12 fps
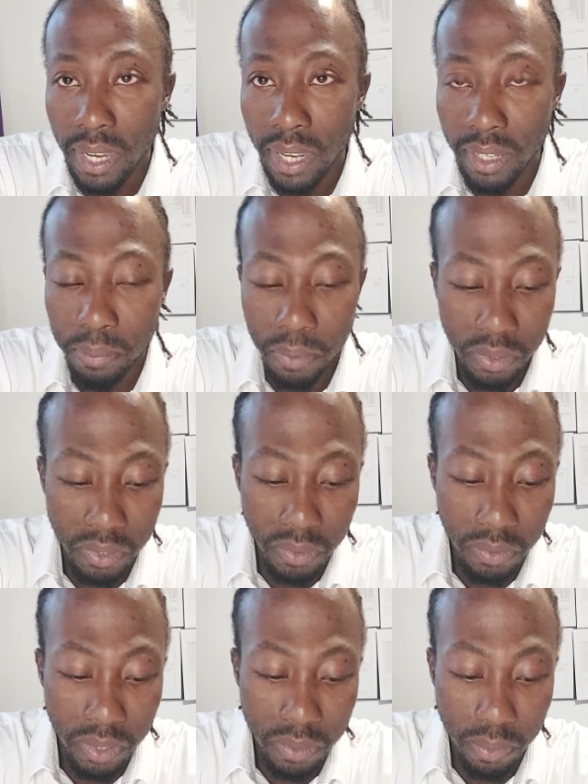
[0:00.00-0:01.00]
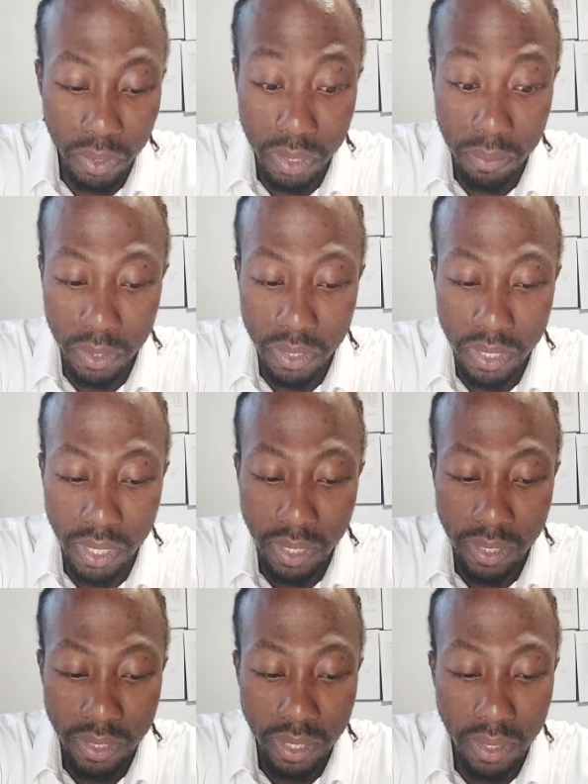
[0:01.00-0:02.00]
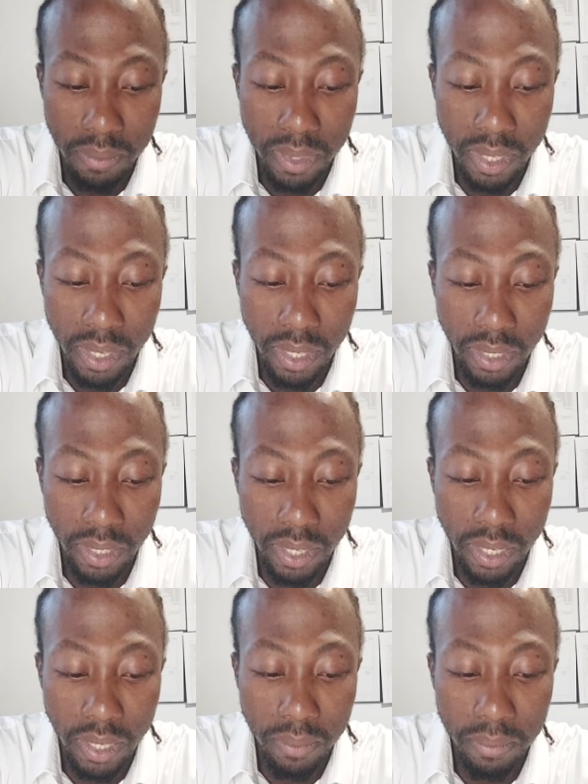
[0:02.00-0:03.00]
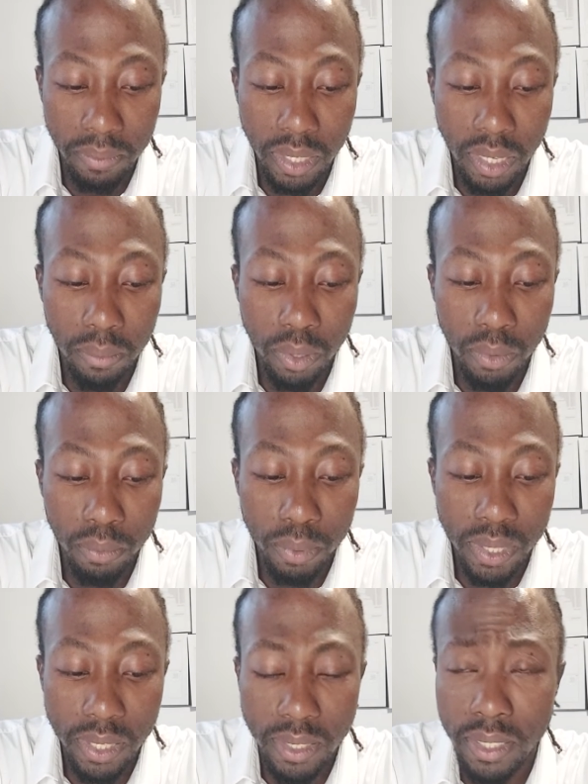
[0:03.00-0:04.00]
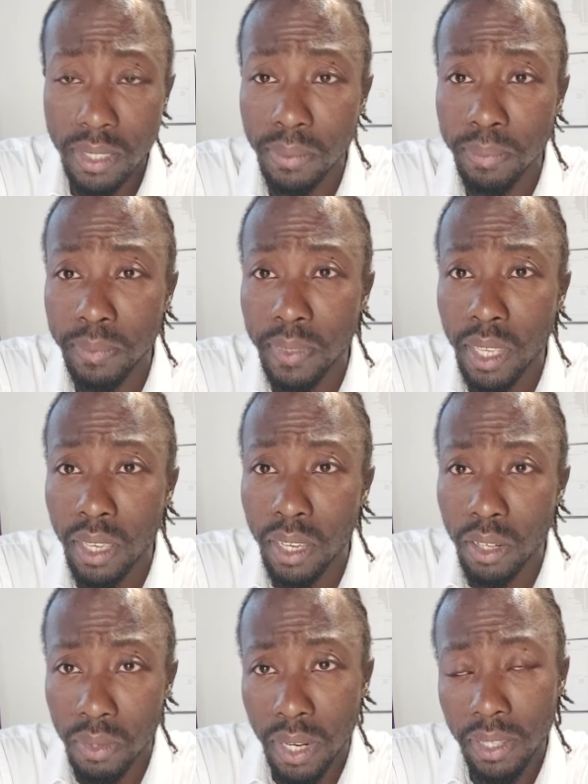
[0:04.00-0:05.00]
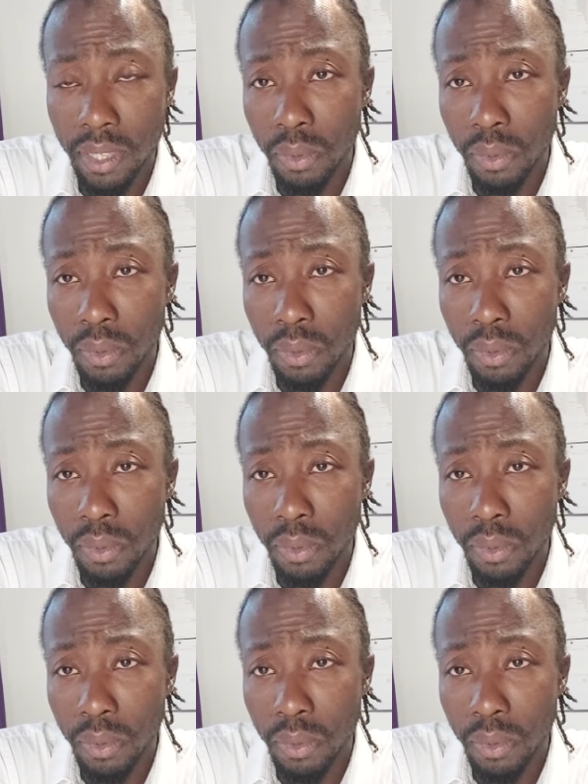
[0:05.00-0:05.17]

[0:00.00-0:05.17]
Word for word: And the person was pretty much saying the same thing um, about peace, right?